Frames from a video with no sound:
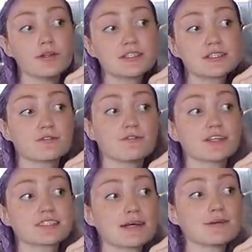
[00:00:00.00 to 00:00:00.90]
This is the
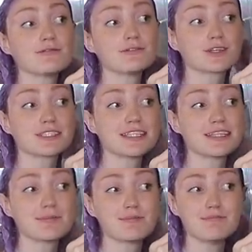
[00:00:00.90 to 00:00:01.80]
first time I've looked
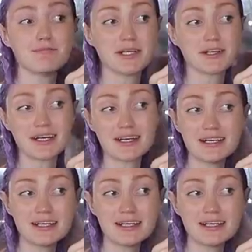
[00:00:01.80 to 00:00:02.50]
in the mirror